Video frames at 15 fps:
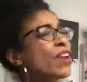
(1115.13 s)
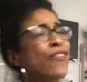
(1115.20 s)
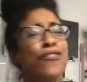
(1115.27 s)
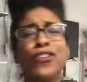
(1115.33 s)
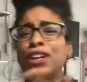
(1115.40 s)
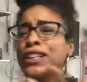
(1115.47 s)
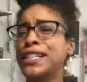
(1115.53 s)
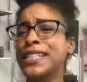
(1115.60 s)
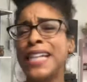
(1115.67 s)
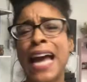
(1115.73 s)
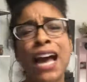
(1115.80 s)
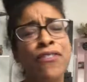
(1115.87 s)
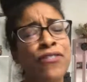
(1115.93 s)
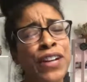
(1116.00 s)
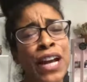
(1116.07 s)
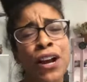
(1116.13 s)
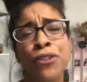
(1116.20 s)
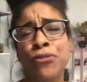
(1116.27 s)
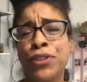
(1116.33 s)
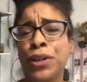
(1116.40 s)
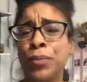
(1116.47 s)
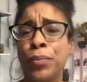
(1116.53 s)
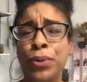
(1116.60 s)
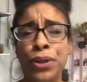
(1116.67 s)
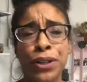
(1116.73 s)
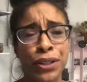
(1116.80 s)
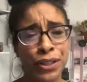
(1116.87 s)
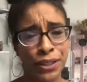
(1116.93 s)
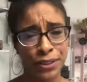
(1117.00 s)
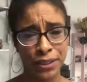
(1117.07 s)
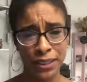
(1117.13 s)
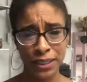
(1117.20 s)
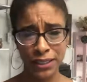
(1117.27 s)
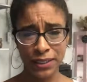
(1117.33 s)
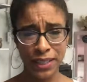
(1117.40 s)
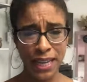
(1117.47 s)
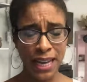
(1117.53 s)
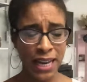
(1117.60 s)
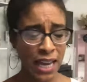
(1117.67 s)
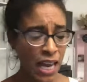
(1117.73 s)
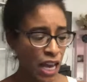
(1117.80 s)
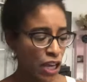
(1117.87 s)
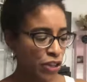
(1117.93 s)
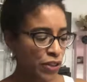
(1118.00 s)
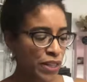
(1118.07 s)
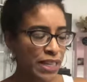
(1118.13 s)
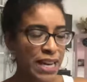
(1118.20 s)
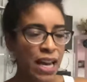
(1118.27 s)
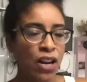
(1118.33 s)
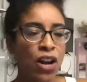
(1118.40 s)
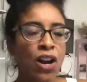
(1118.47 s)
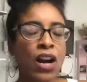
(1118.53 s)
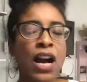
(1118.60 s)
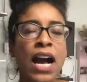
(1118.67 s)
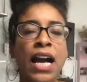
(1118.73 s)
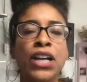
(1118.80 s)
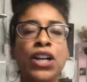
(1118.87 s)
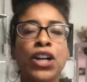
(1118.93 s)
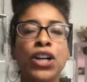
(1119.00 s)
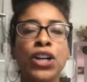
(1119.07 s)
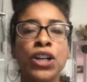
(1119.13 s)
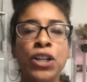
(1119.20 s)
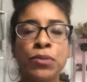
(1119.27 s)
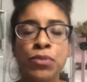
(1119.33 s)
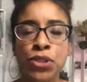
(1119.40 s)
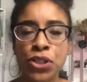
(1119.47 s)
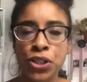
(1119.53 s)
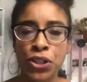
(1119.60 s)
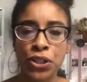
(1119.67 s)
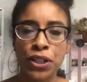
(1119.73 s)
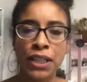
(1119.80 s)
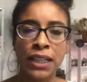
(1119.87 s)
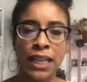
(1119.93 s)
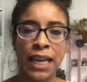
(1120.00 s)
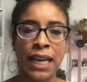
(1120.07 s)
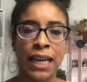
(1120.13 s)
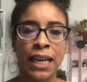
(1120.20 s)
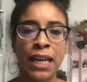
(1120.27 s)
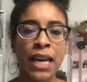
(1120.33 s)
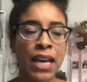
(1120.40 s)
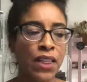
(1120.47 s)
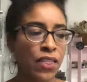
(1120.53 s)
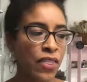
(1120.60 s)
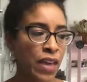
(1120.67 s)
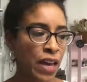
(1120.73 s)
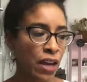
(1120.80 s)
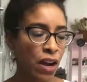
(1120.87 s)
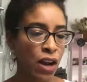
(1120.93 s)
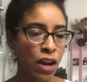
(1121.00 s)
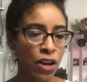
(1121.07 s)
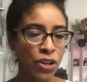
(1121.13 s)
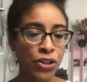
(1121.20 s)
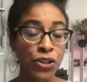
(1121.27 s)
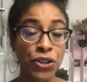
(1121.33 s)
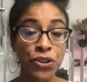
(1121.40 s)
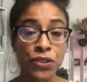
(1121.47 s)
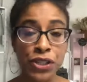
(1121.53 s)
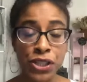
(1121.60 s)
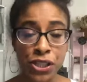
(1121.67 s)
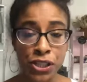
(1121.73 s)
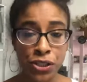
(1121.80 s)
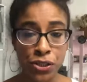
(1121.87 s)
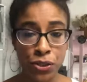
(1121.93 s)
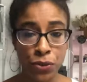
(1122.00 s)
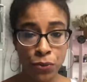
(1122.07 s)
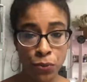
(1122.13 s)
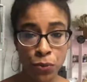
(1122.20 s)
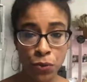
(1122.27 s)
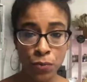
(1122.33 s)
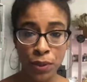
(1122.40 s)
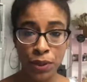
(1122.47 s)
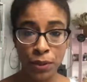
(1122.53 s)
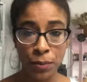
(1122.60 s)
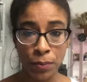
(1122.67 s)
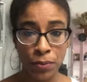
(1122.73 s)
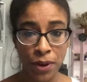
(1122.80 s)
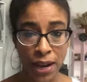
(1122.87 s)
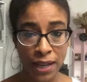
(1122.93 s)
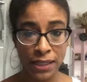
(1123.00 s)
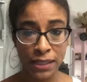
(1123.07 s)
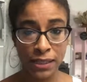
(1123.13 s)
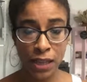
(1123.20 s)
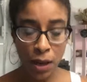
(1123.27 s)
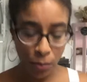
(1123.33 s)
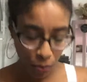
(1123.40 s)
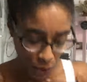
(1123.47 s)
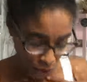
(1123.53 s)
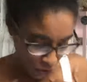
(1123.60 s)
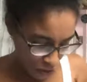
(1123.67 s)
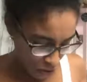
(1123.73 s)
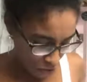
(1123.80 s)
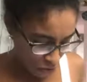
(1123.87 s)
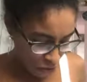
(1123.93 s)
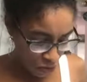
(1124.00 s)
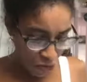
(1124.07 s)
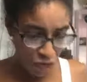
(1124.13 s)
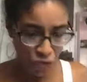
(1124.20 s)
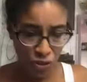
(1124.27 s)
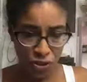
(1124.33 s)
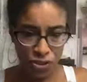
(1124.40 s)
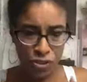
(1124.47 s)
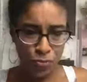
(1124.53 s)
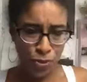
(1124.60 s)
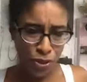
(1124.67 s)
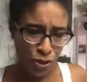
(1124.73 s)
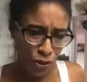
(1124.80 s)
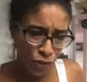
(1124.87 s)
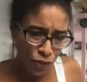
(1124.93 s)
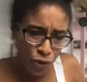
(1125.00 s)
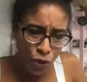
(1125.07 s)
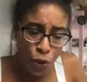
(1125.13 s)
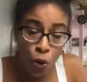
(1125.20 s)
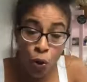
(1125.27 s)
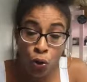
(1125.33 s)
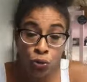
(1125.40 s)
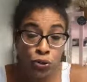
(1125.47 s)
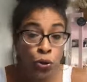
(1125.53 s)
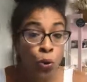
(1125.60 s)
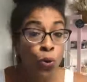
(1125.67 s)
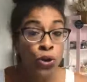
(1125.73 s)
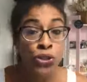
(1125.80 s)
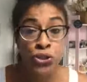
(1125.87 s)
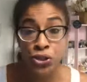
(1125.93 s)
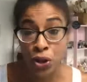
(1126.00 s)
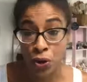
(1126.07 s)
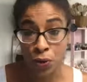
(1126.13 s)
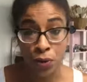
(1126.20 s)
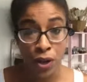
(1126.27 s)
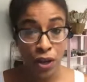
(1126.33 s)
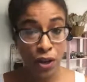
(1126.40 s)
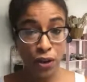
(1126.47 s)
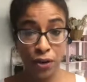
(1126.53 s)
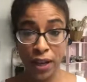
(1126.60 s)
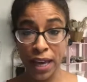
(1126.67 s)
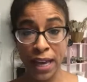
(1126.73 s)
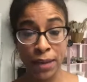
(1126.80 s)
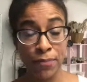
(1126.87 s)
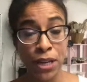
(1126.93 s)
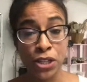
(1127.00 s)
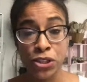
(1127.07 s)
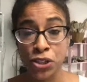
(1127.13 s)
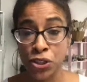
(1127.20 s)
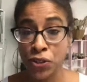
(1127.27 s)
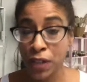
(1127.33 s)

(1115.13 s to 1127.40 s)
for at least half an hour and read a book. Okay, and you can add all kind of herbs to your clay that are nourishing to the womb and the breast. Put it all over. You just put it all over your whole torso. Okay, make sure you